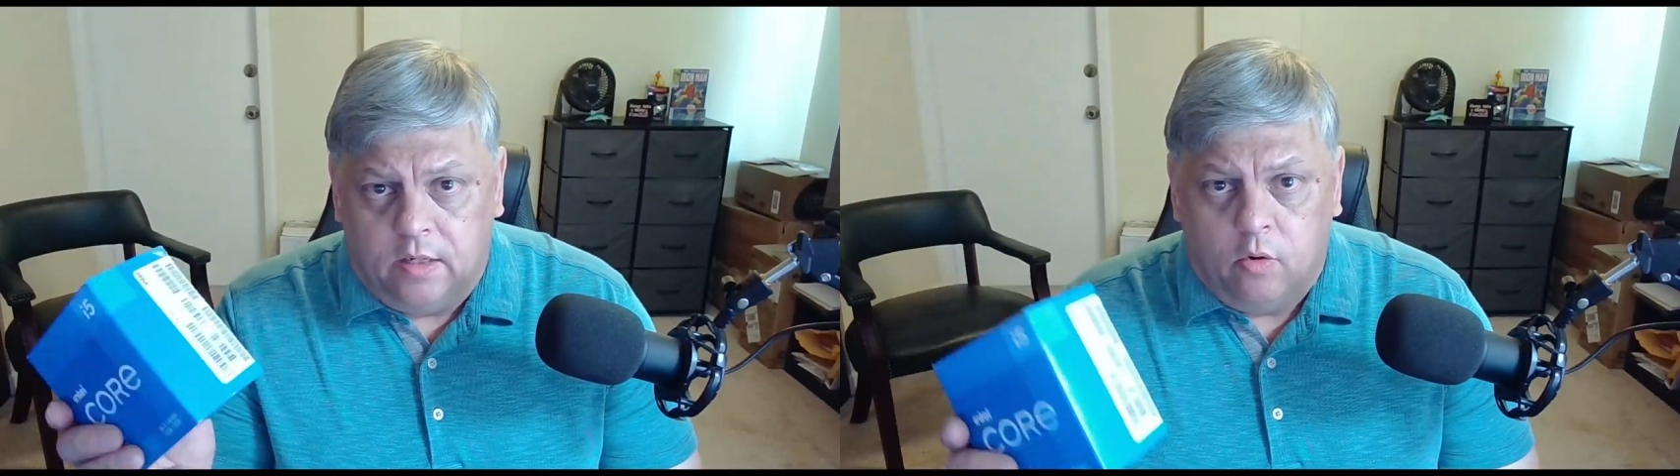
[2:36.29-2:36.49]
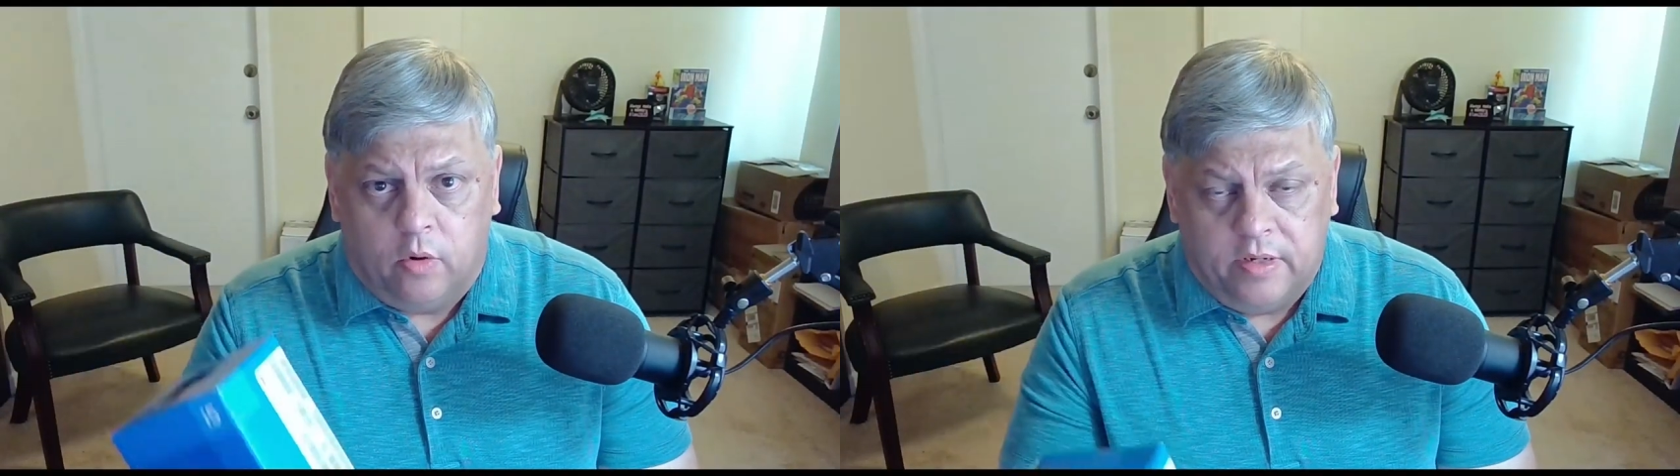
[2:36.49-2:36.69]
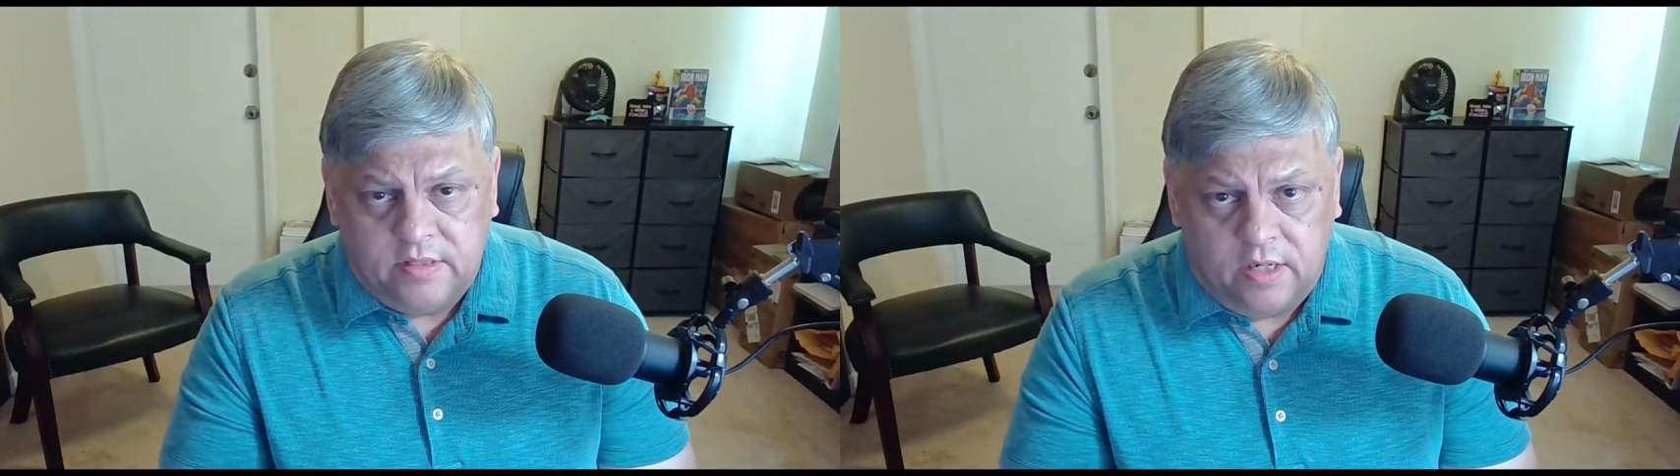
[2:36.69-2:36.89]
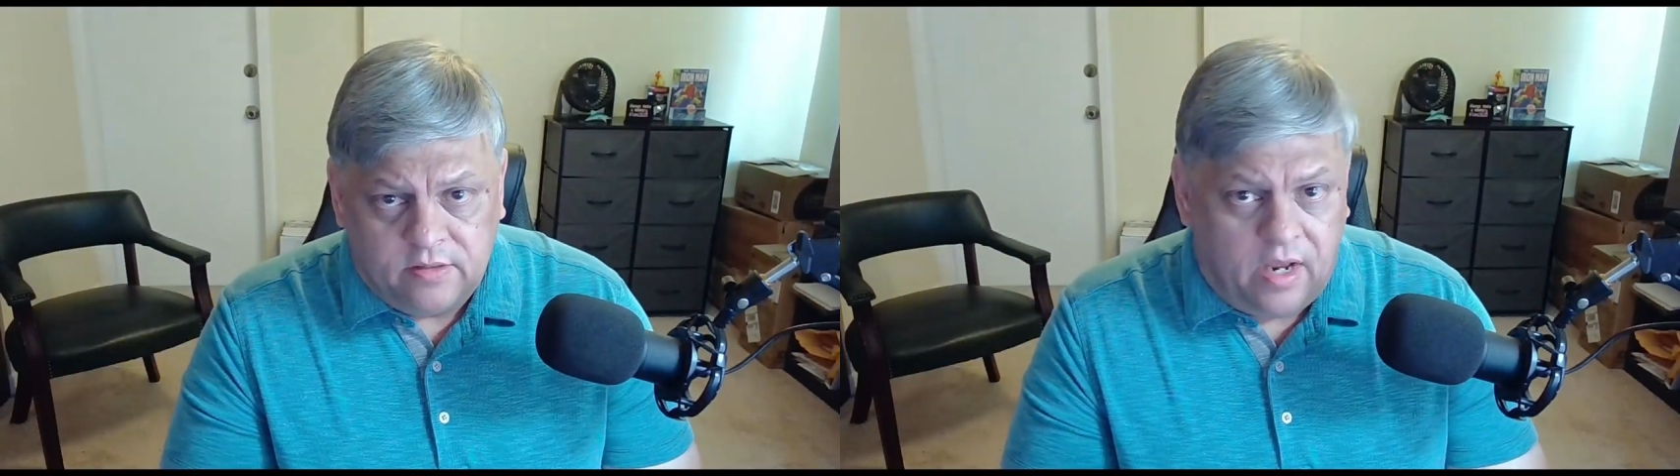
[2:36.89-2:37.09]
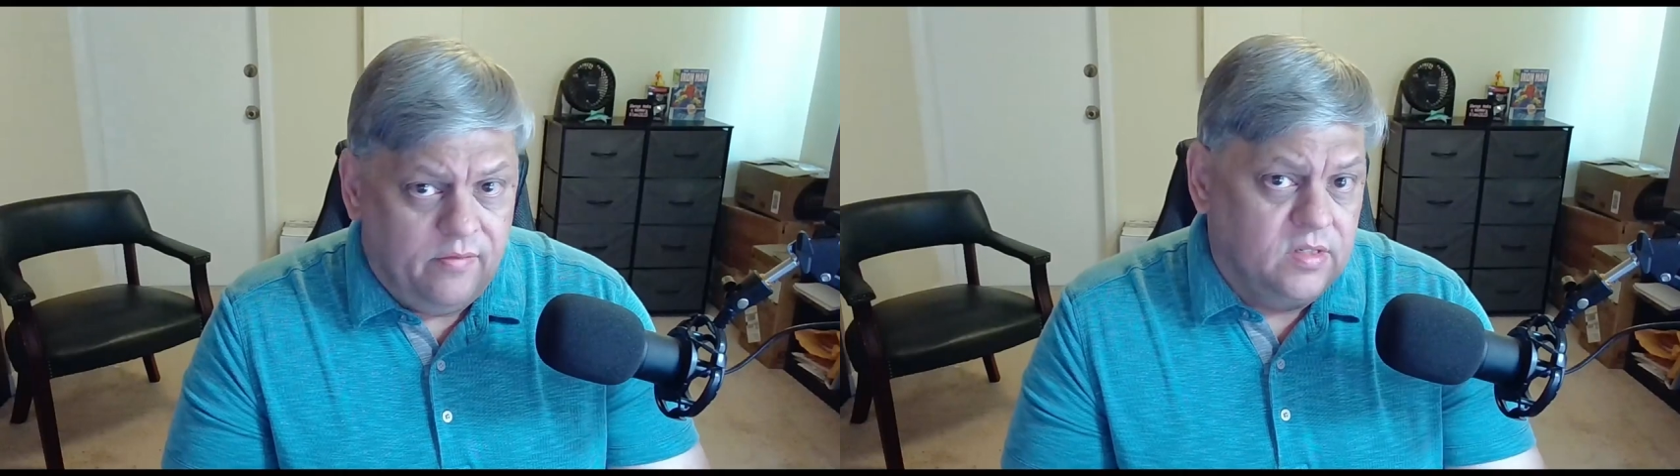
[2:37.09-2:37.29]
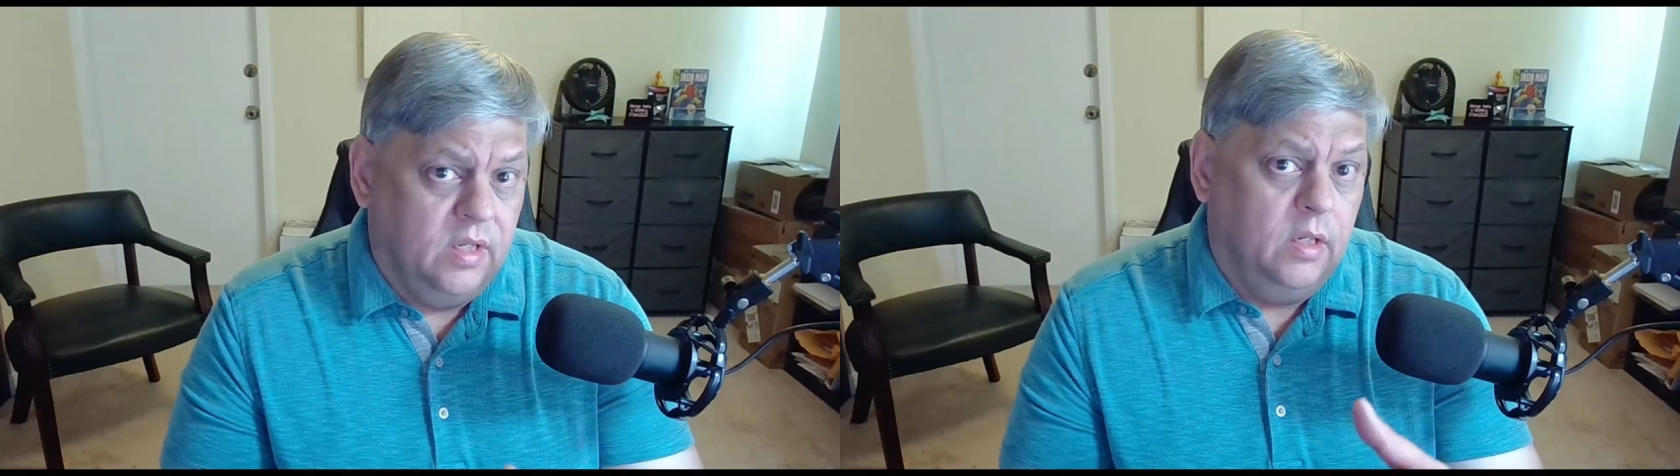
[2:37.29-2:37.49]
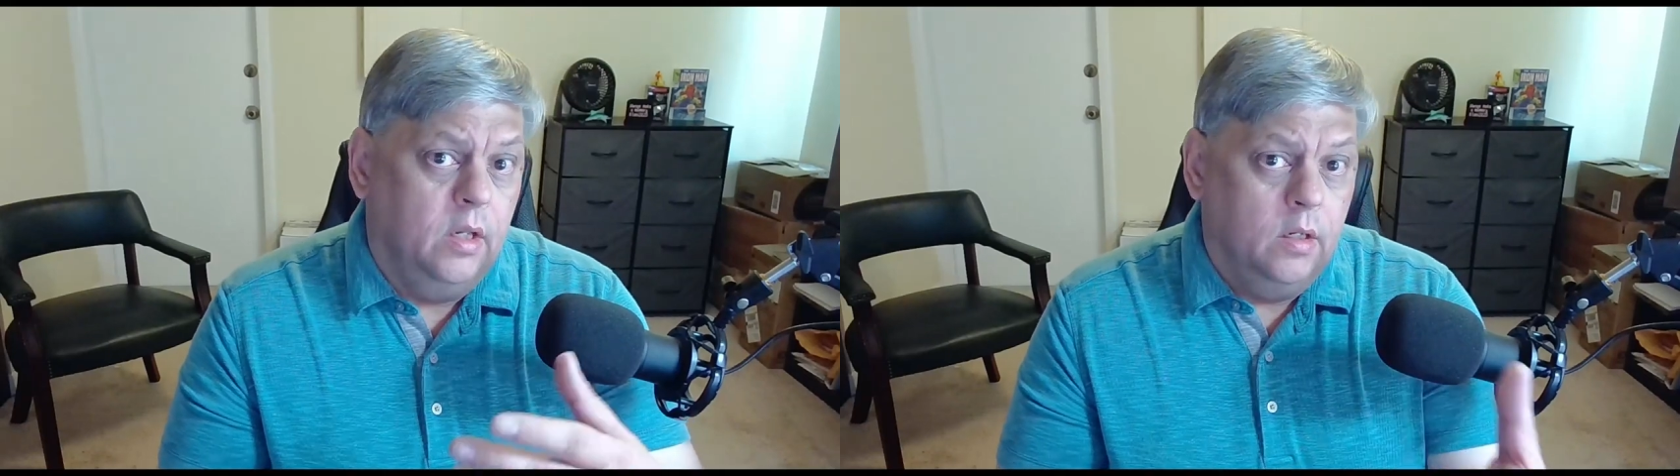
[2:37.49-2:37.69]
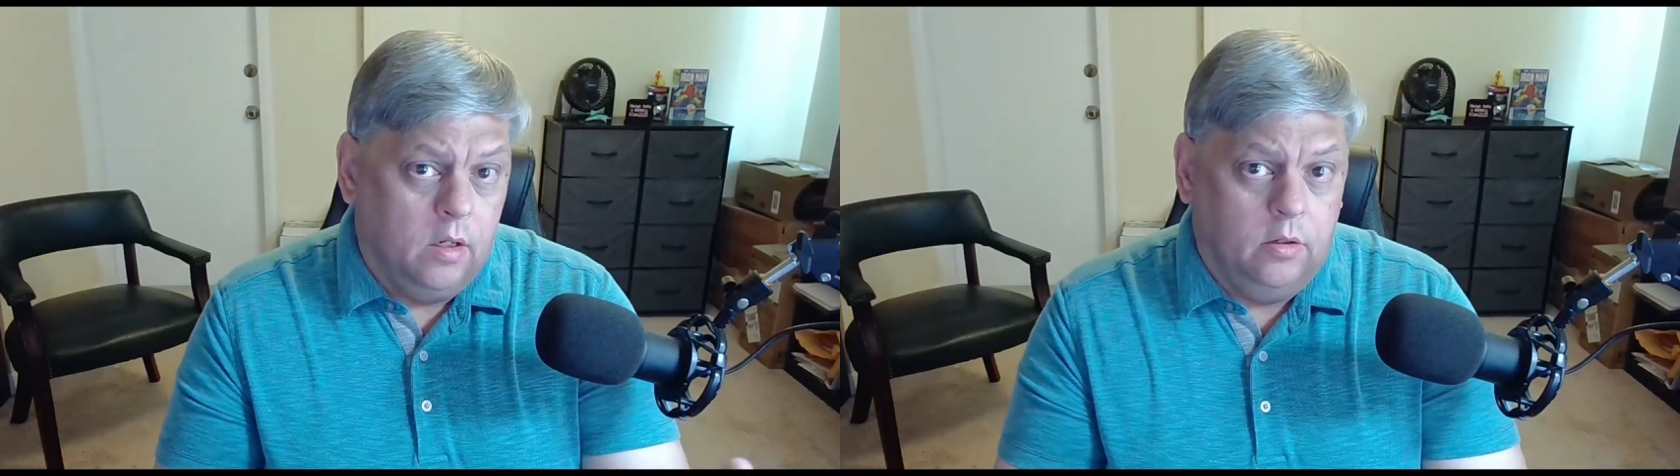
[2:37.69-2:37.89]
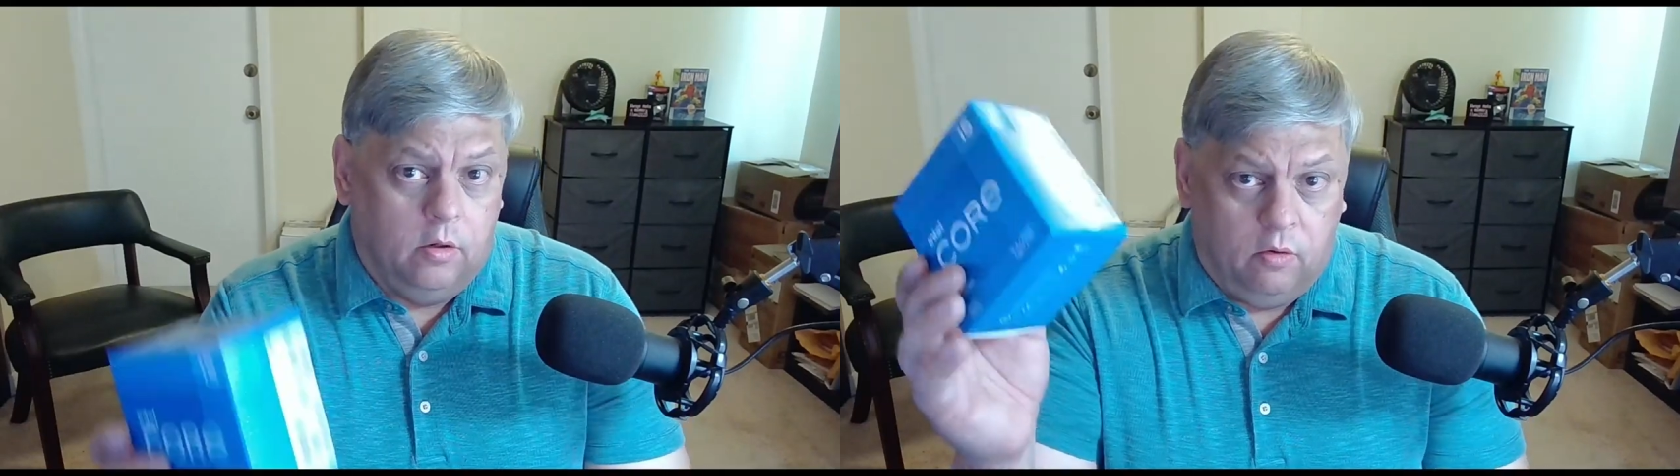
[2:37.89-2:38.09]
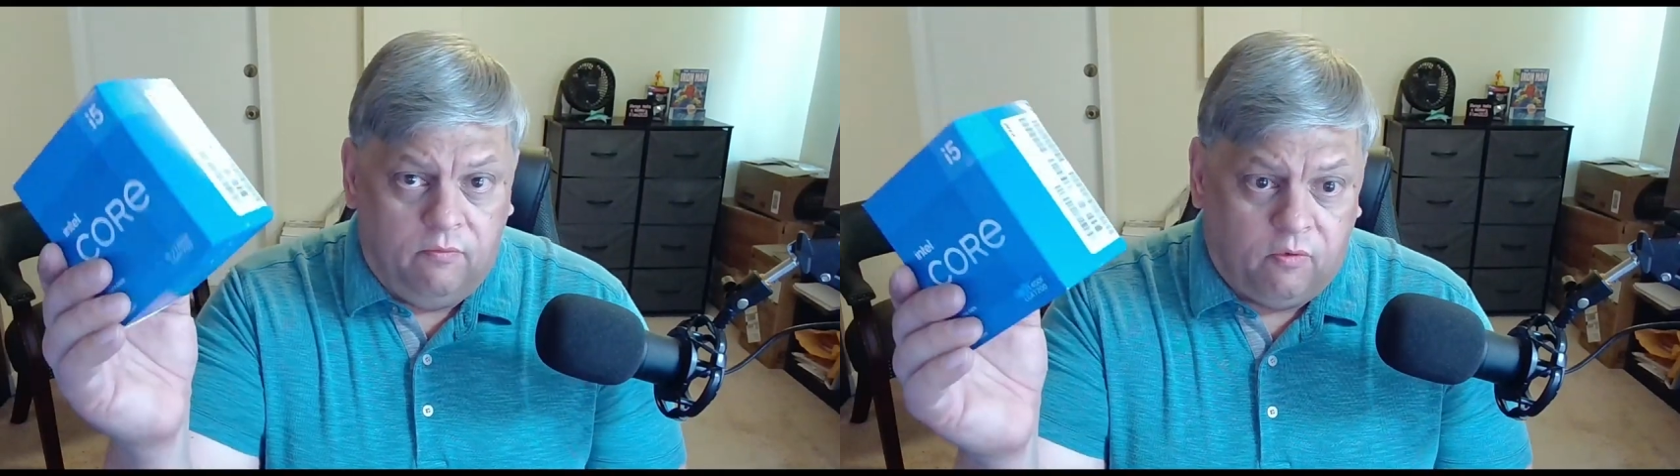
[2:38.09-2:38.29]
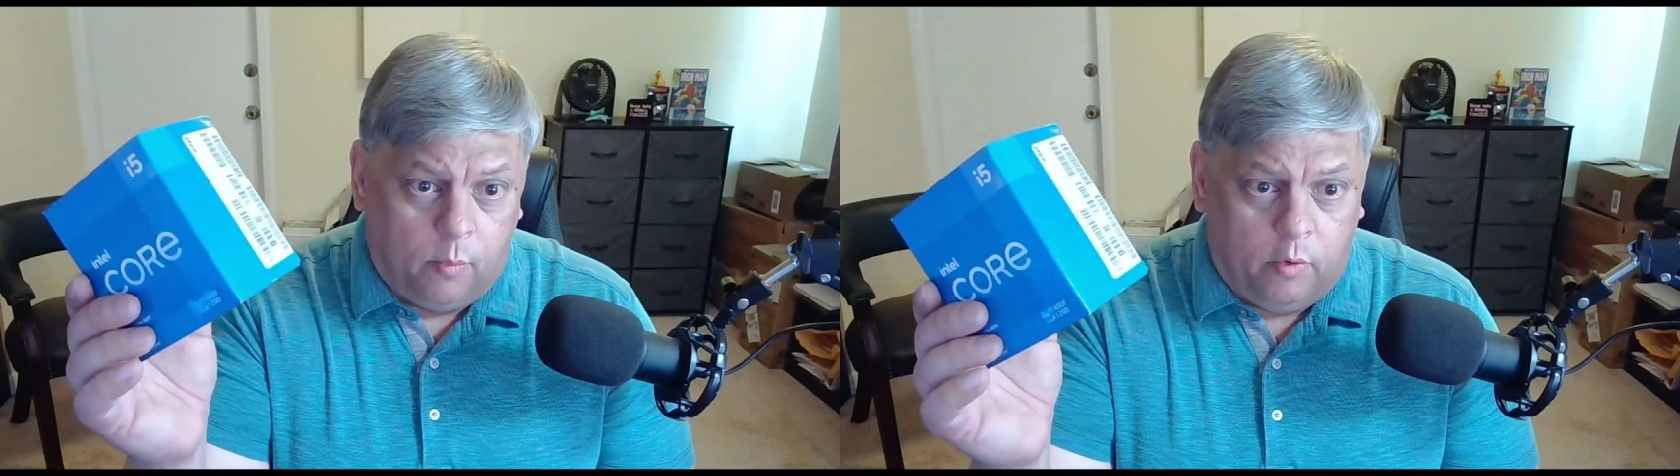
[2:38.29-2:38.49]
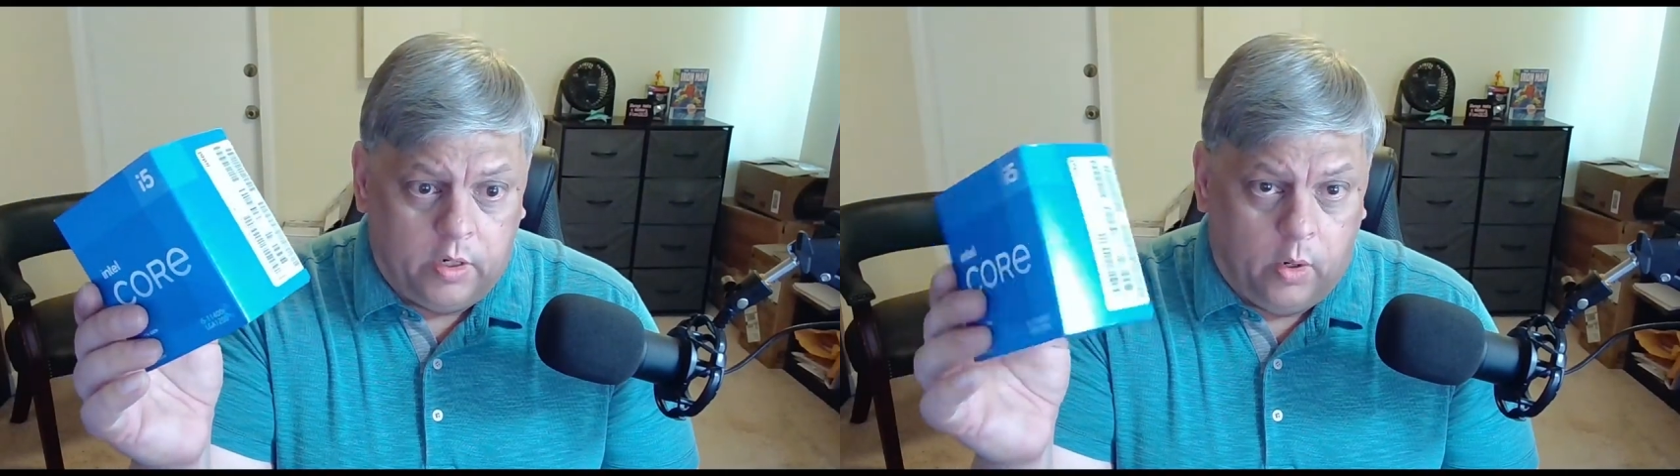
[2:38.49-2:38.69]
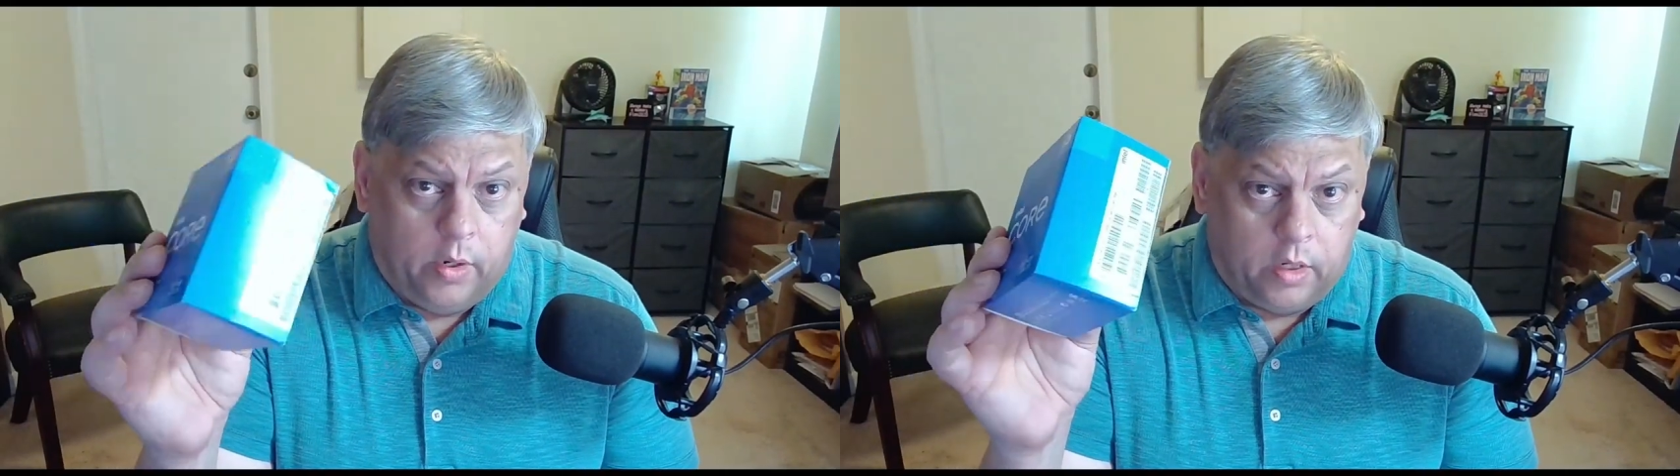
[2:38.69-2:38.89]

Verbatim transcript: newer Intels obviously can do 4.0,